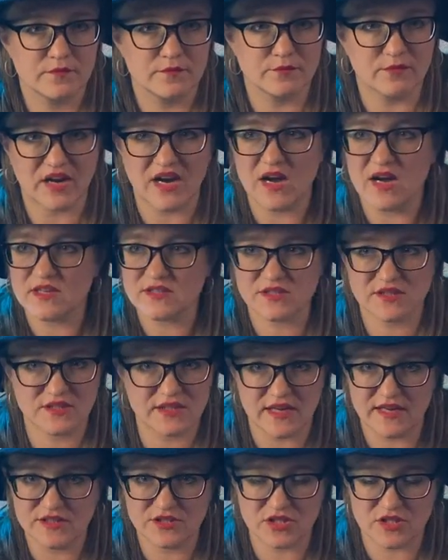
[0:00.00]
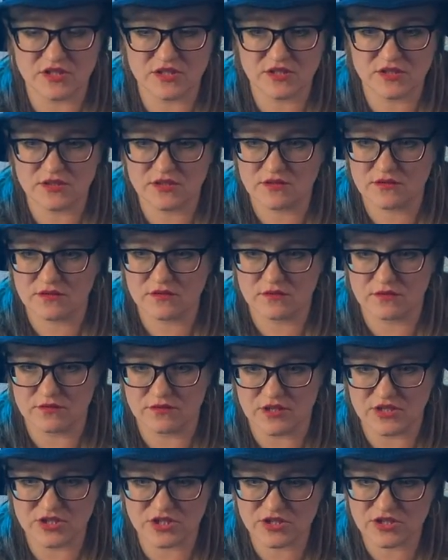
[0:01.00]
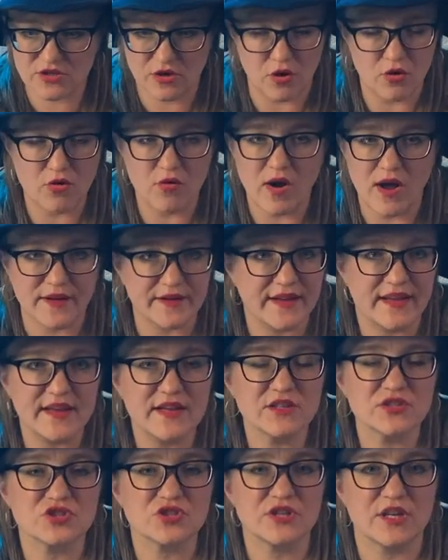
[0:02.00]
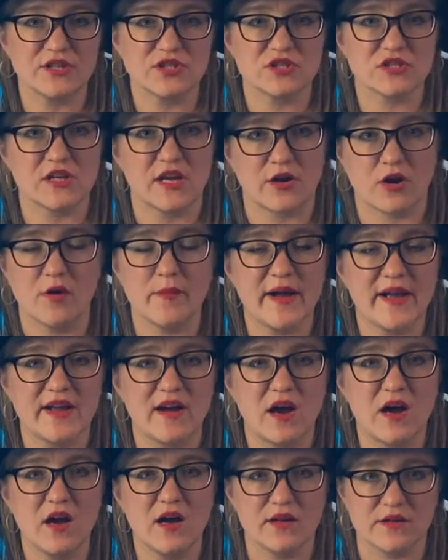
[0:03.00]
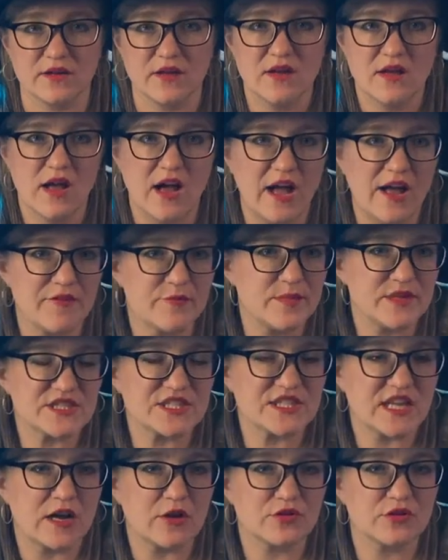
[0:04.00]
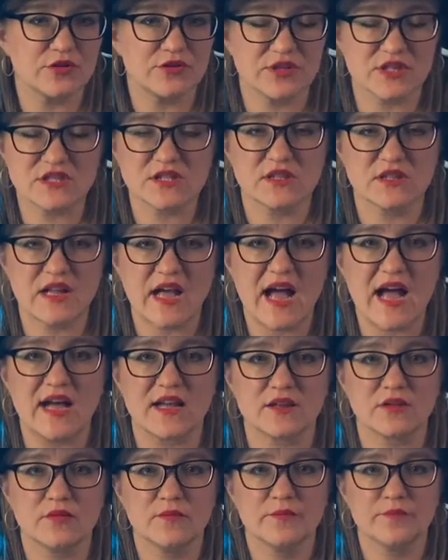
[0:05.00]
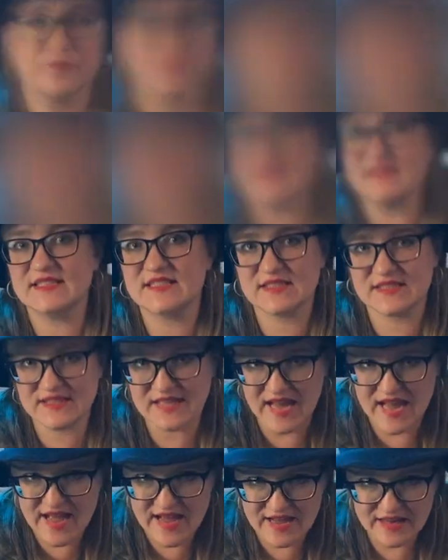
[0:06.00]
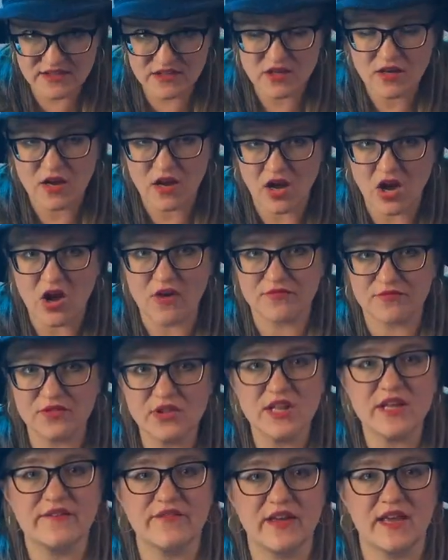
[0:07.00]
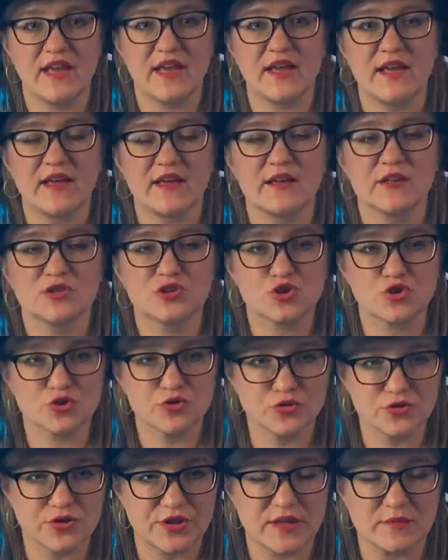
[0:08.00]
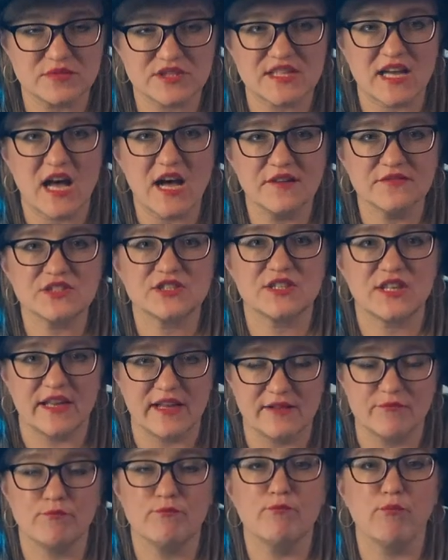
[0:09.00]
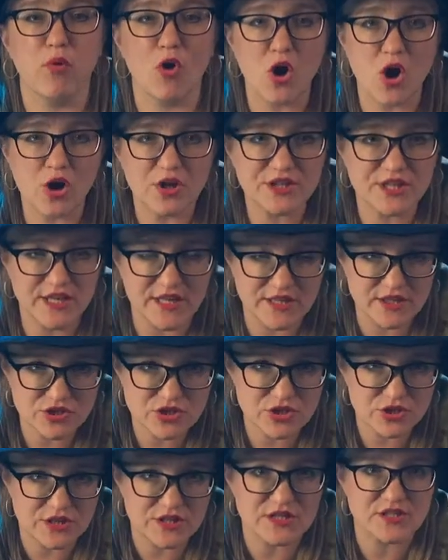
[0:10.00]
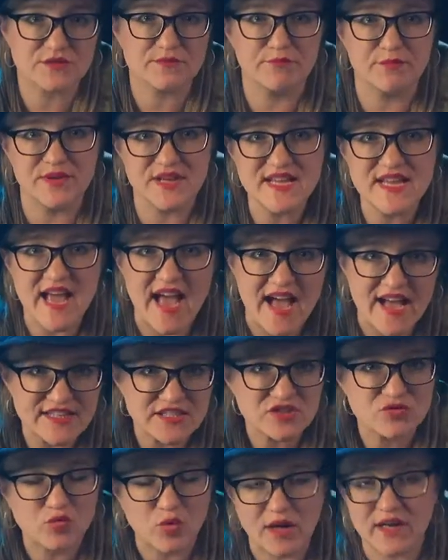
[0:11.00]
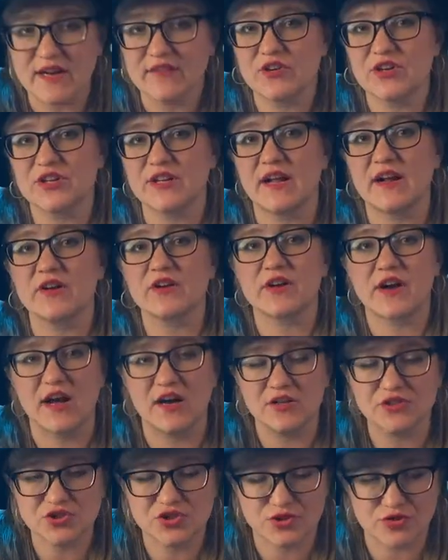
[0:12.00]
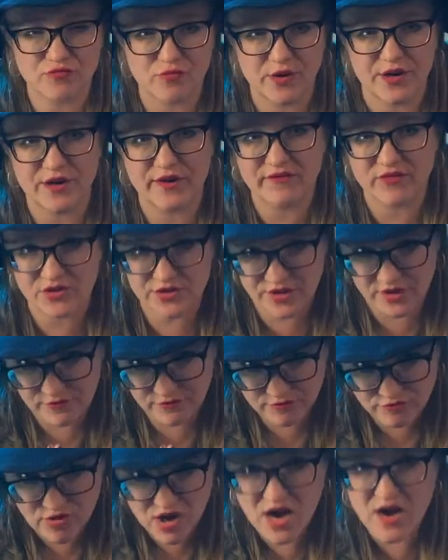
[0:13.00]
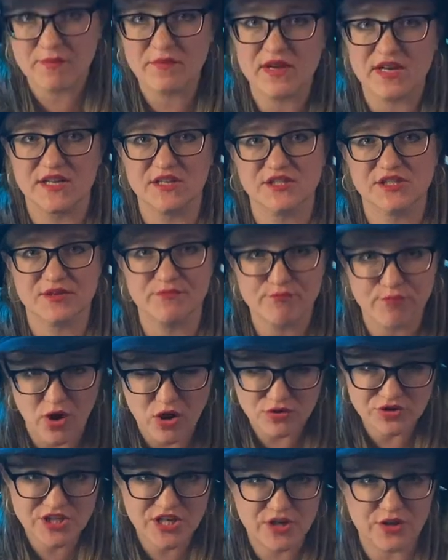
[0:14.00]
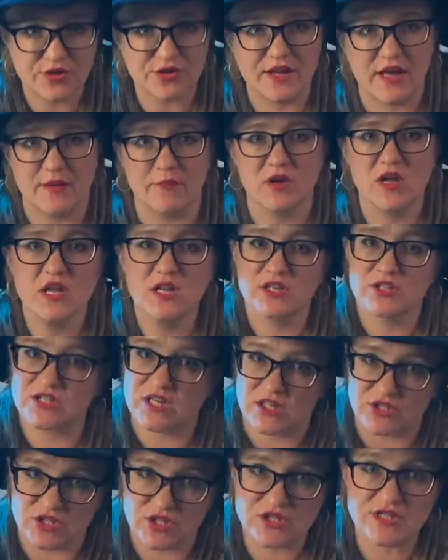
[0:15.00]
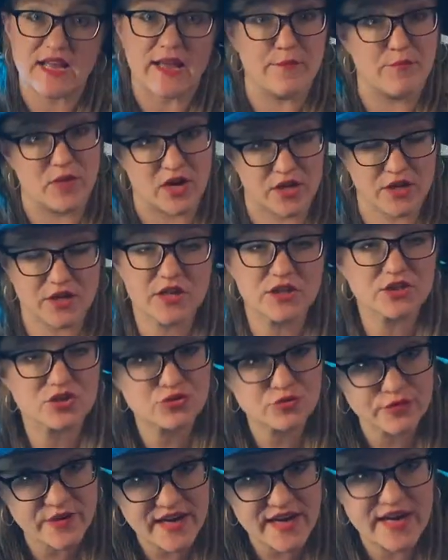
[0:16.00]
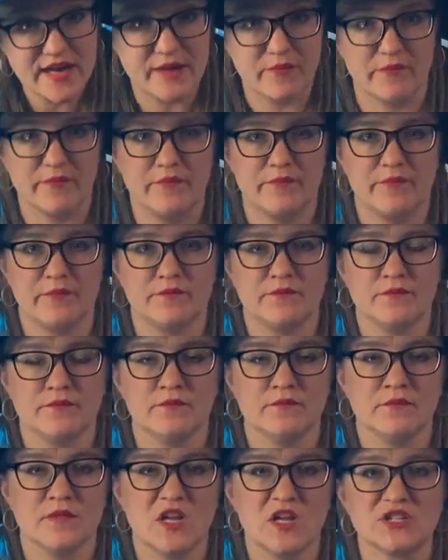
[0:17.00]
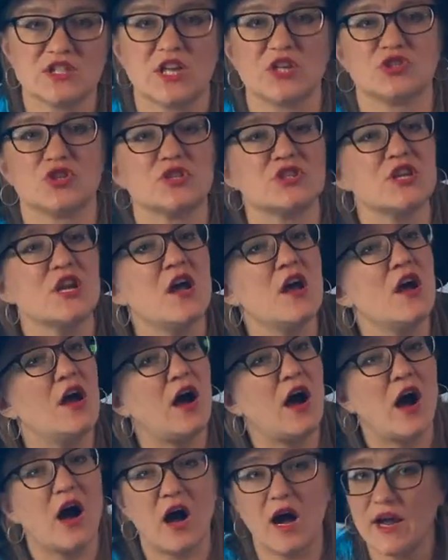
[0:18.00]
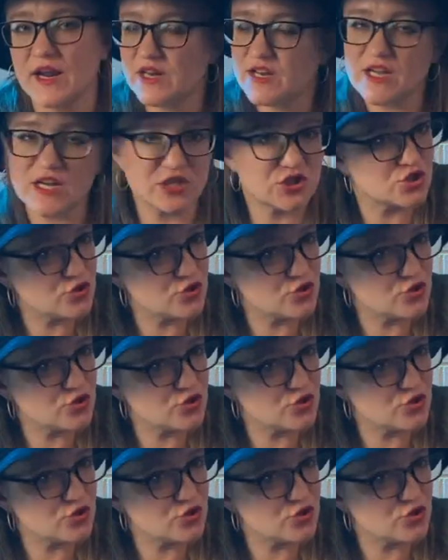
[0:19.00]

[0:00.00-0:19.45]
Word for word: Because they just, they just go unhinged. They're just like, oh my God, I've missed out on this and that. Instead of living true to themselves, they bought into this B S, whatever their culture, wherever they're from, is imposing on them, such as American dream, such as I need